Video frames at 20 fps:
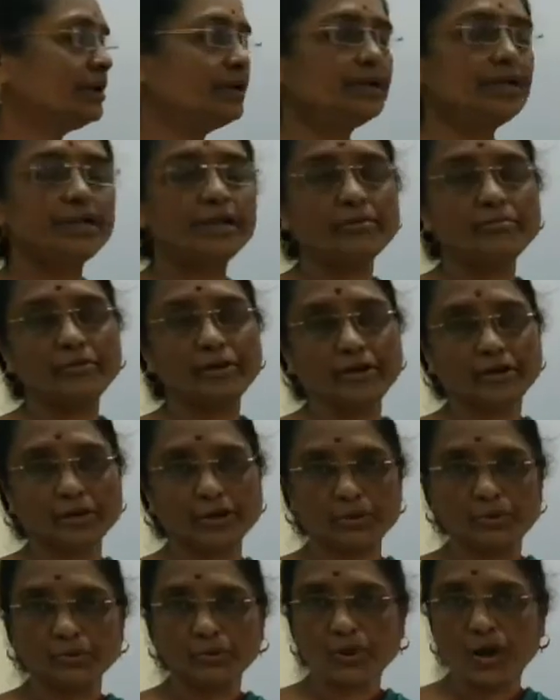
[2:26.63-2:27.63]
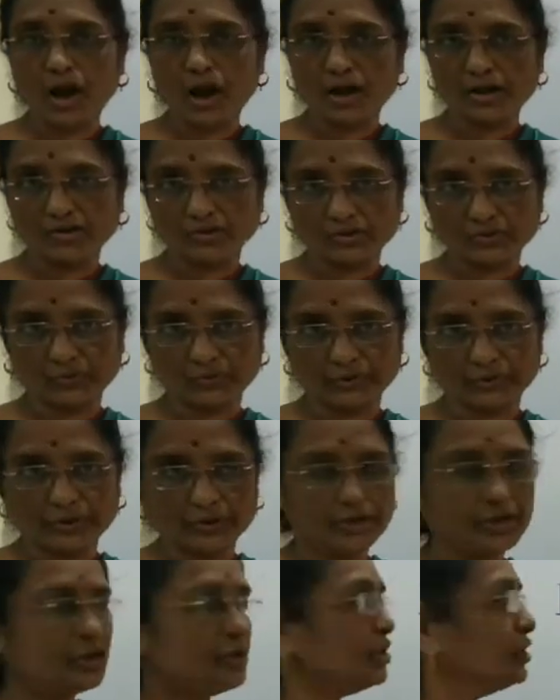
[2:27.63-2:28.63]
dm into r
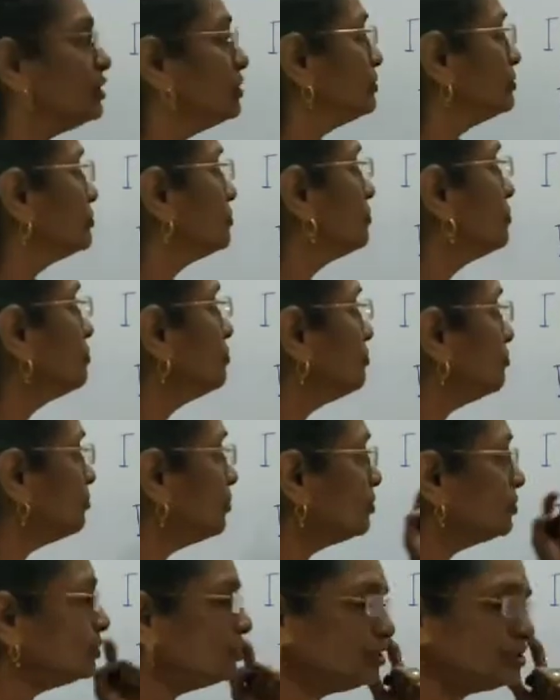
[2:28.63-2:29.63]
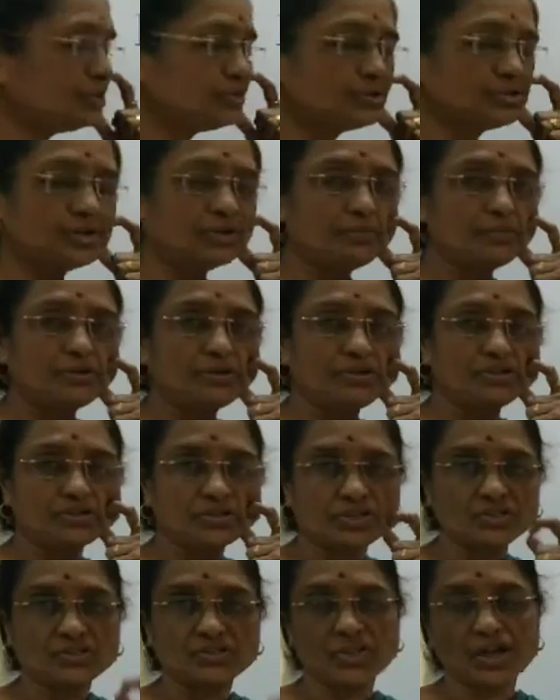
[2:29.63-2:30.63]
square. So both these
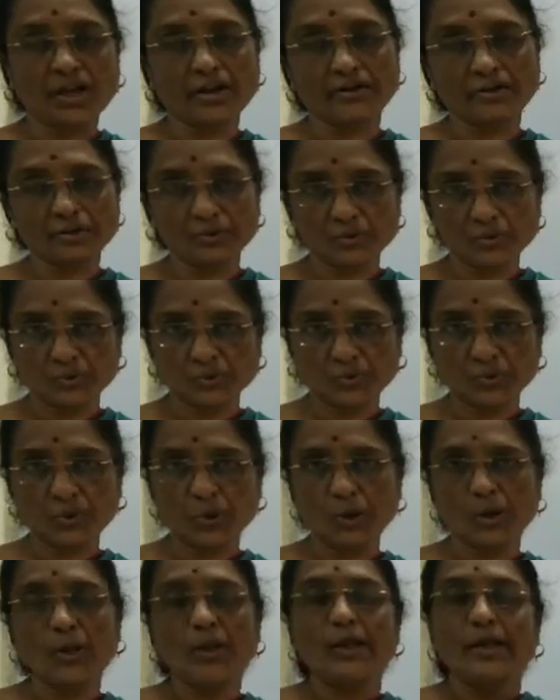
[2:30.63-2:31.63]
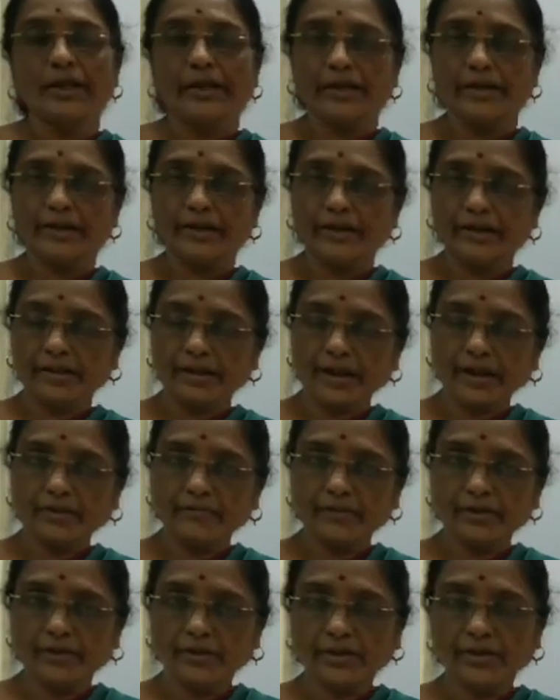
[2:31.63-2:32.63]
definitions are useful in
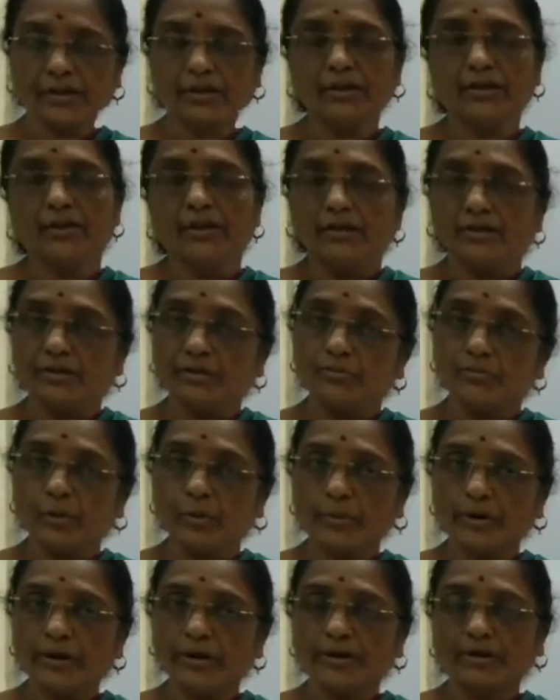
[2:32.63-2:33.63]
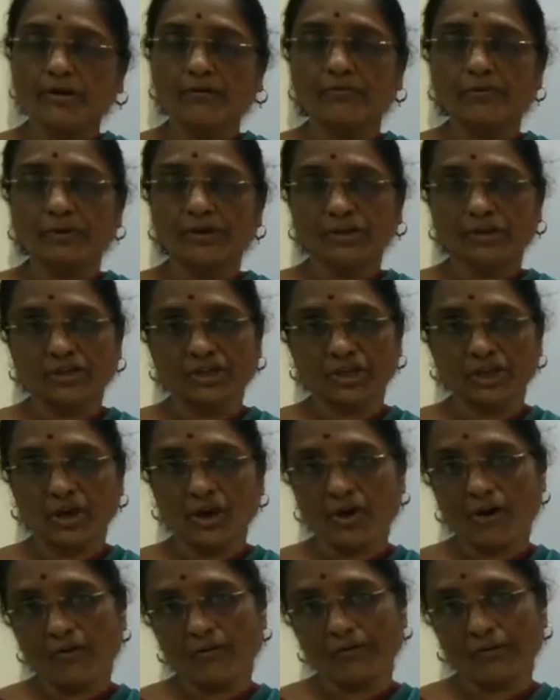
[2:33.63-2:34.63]
deriving the moment of inertia
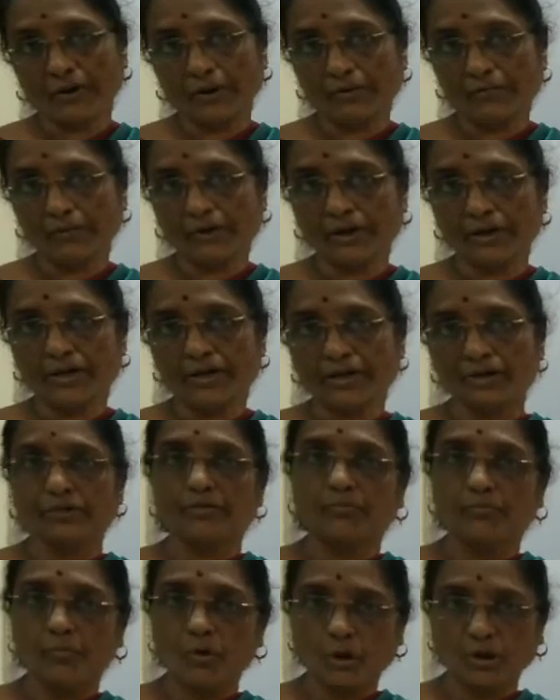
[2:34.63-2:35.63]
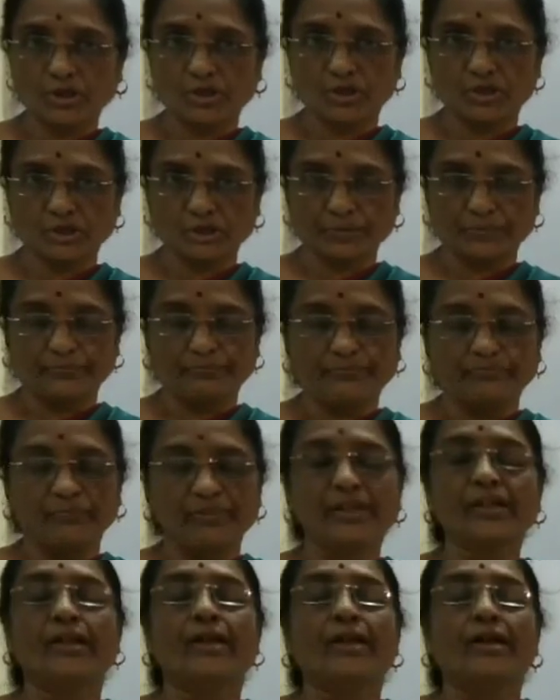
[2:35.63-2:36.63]
of different bodies.
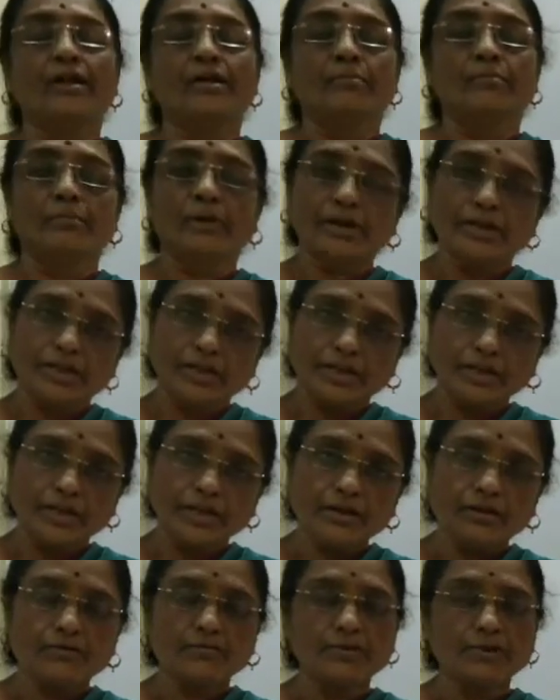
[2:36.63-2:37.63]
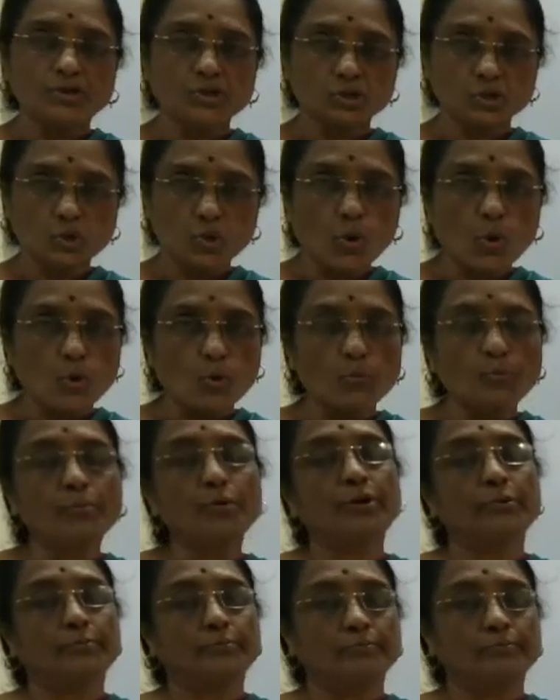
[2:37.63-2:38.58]
But in our scope